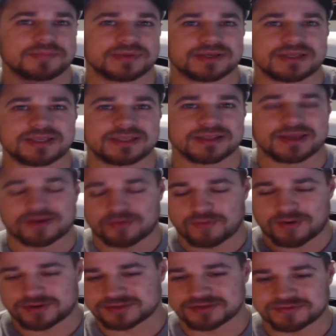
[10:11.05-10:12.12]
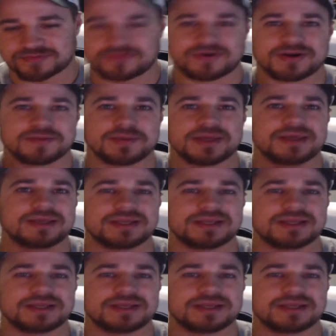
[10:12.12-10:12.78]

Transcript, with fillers: and he like walked in front of me,